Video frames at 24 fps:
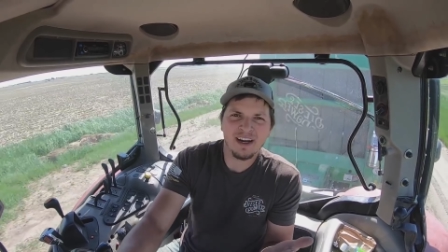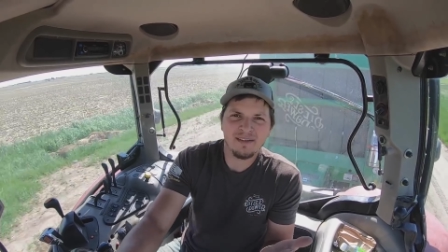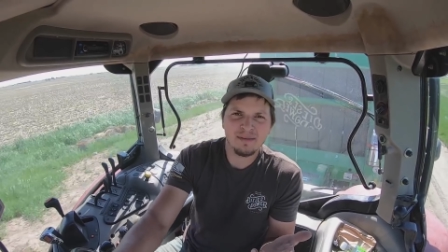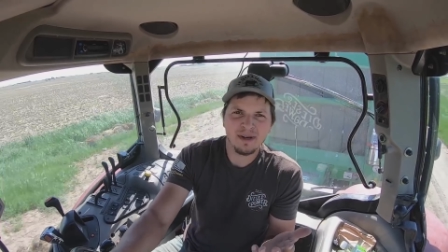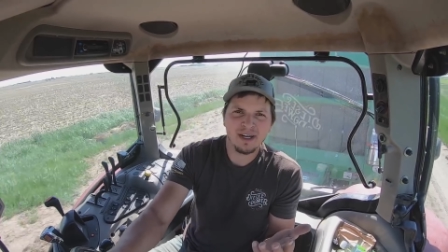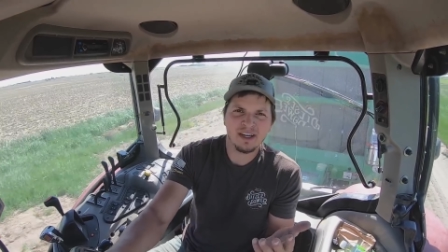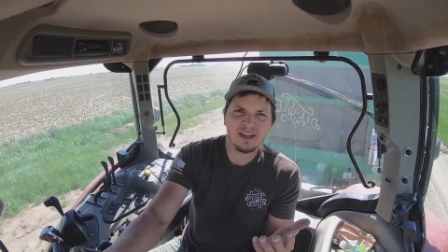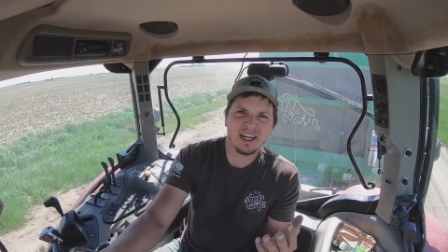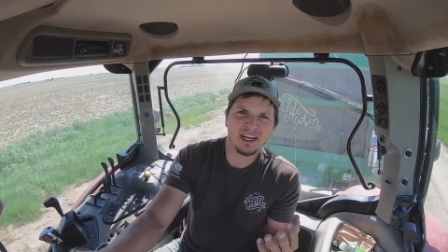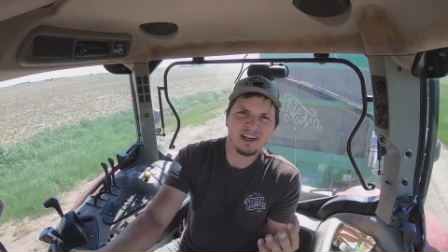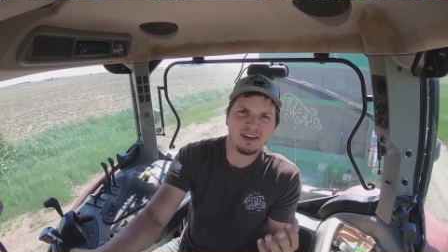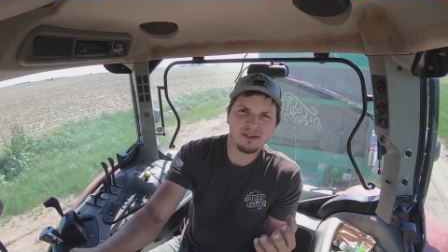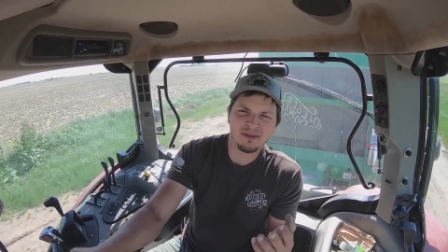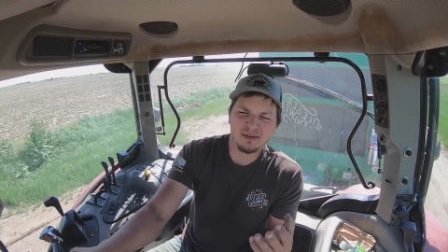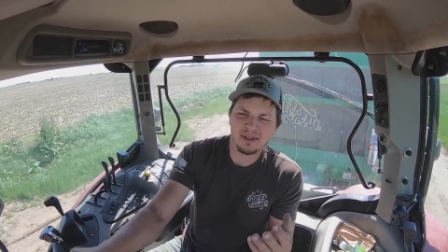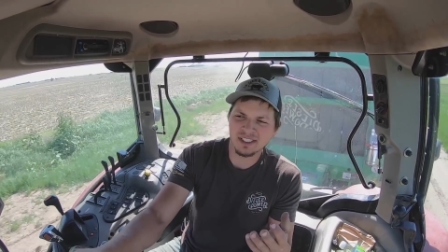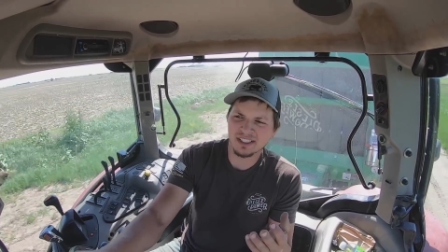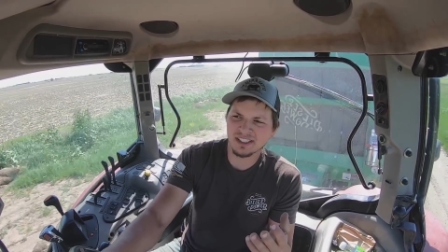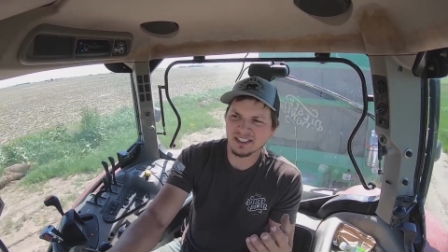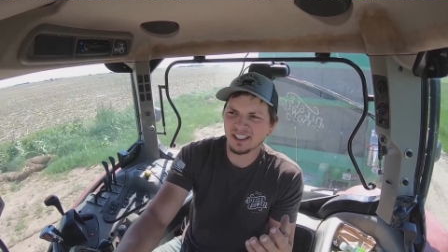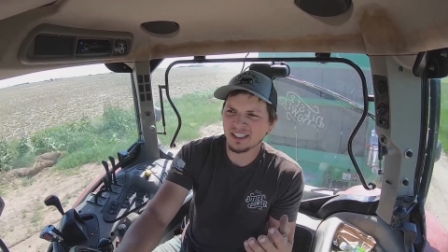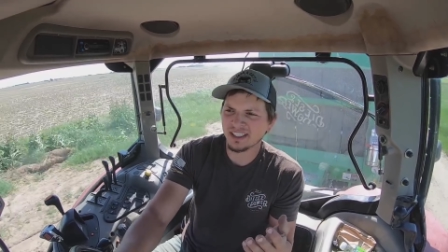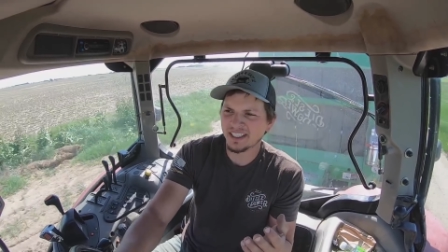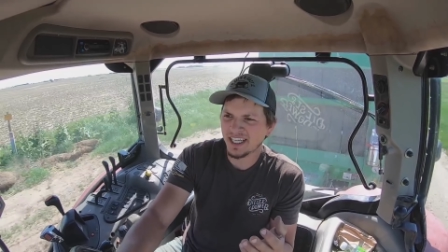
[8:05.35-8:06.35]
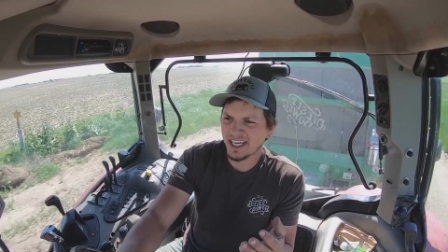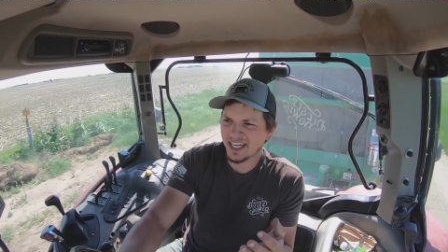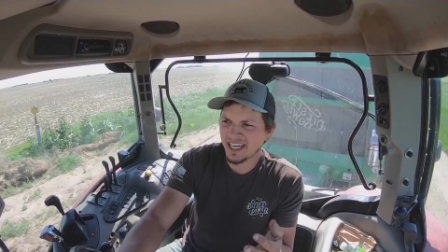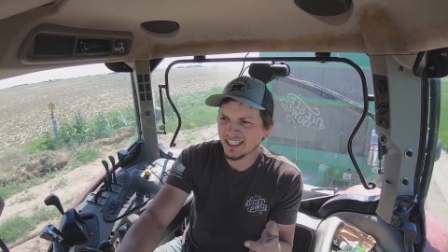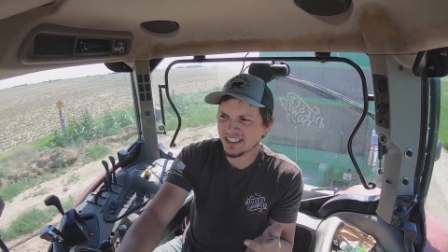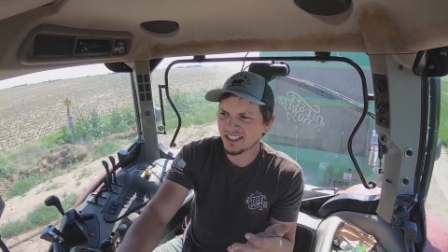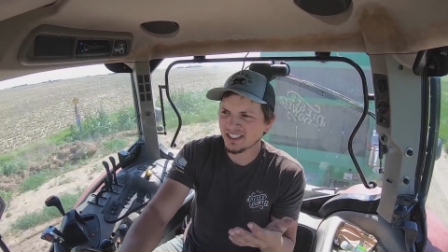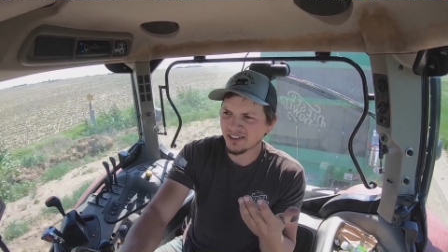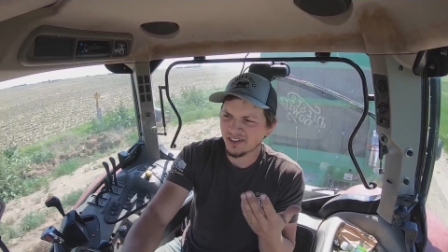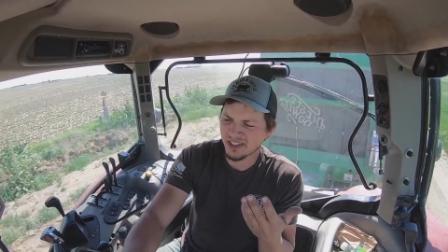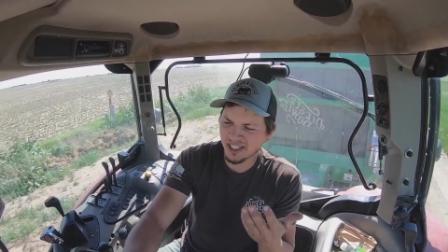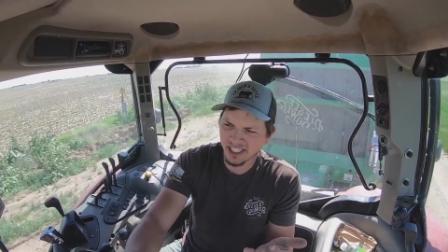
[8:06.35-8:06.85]
mile an hour winds all
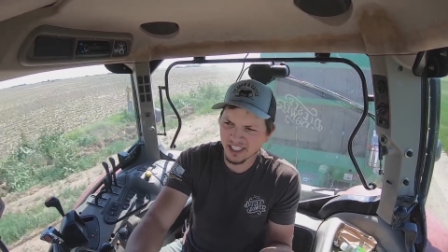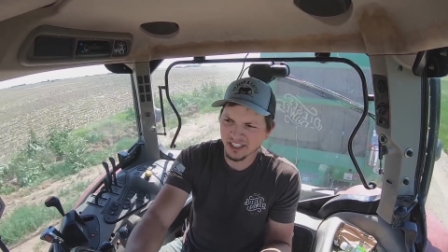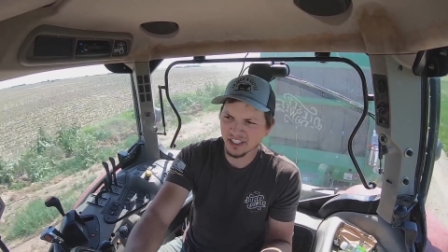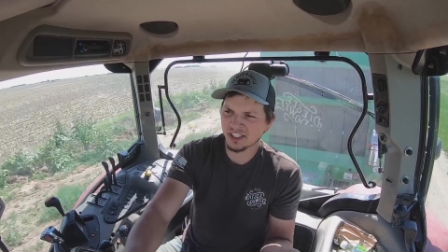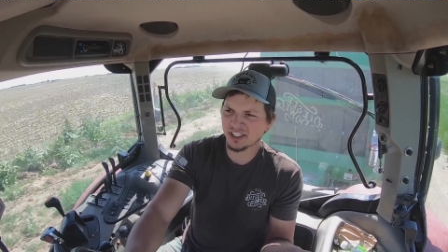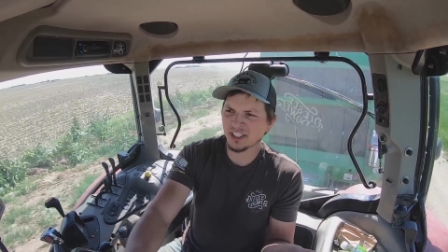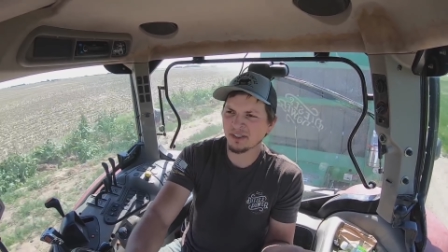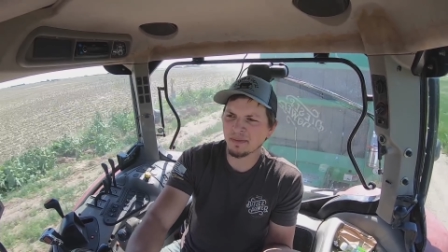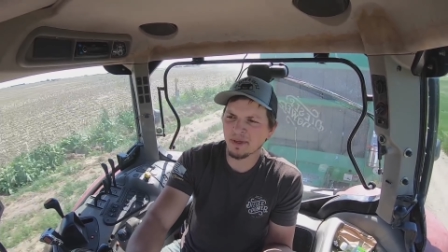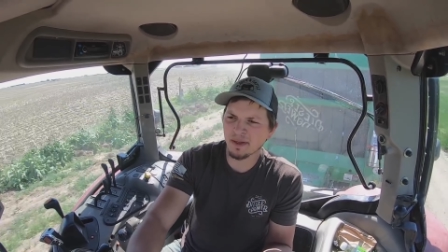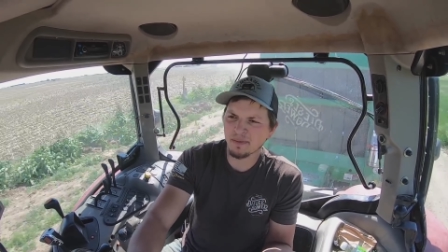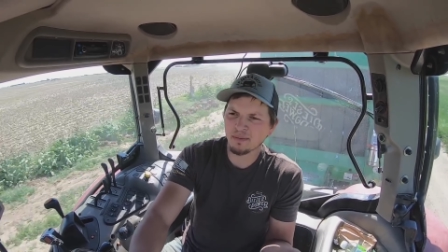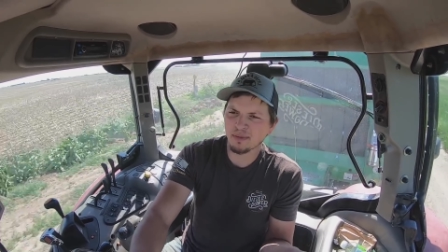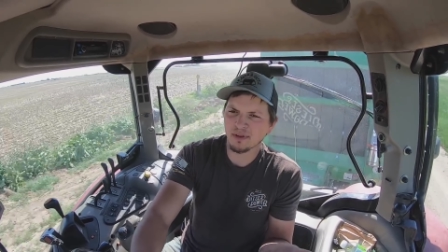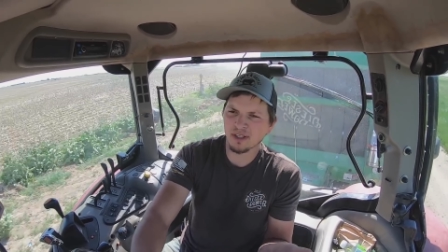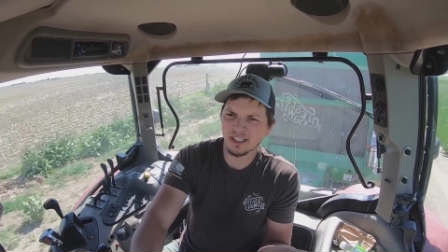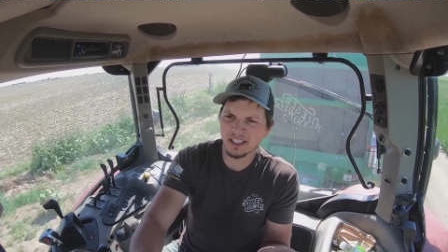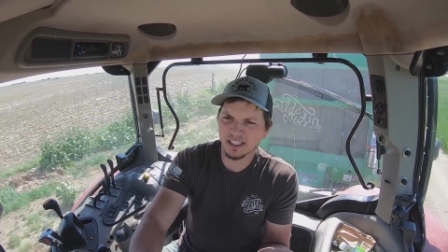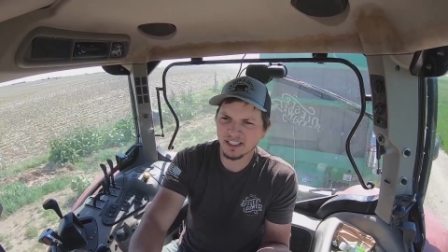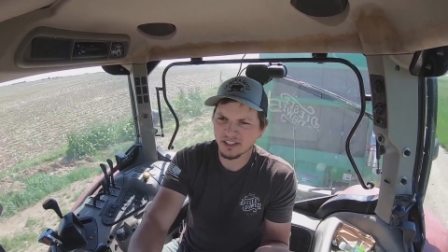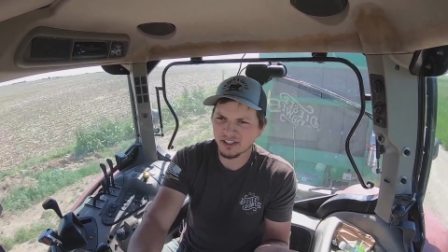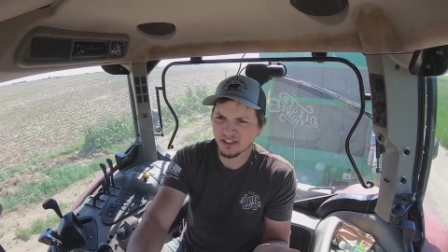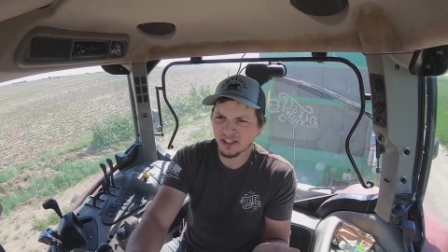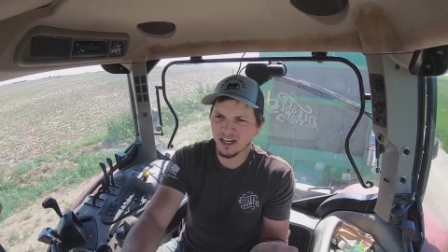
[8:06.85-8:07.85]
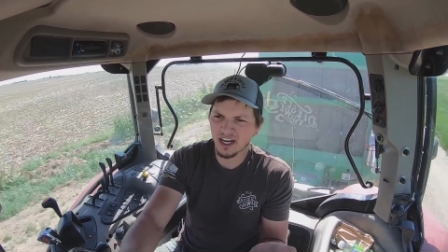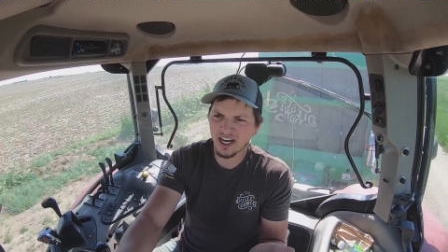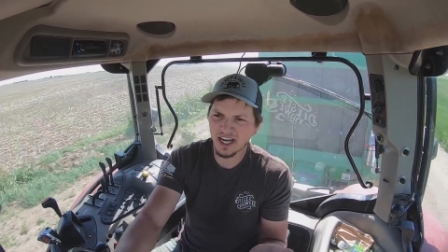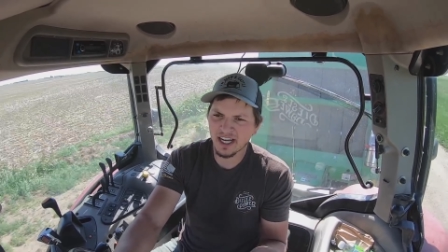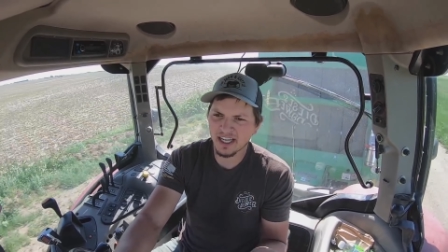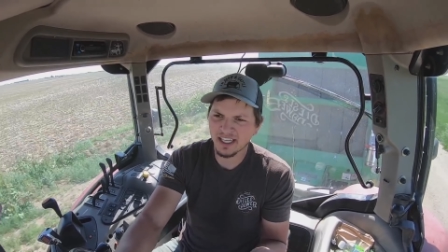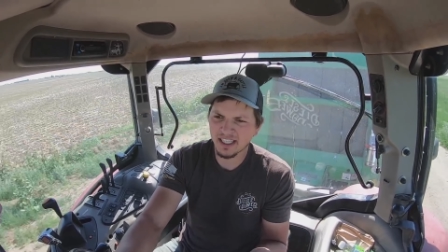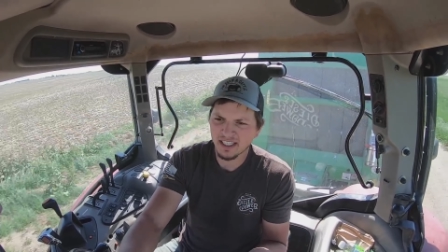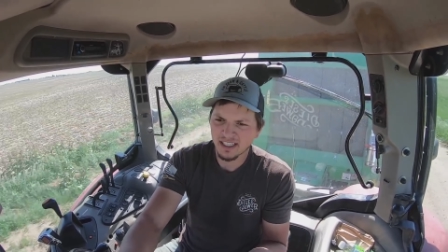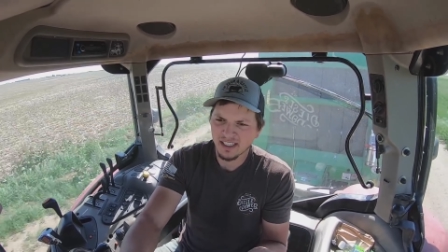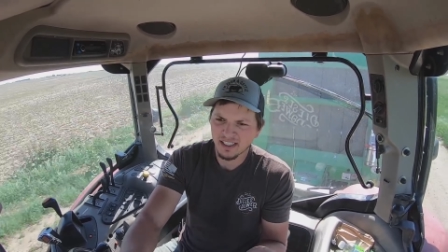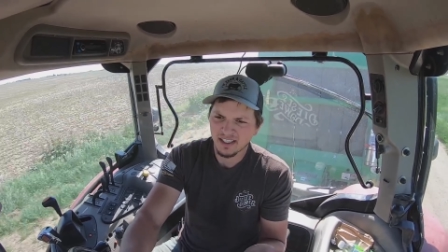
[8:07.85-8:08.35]
day, so it should be plenty
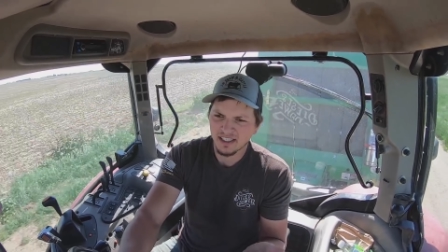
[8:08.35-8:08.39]
dry.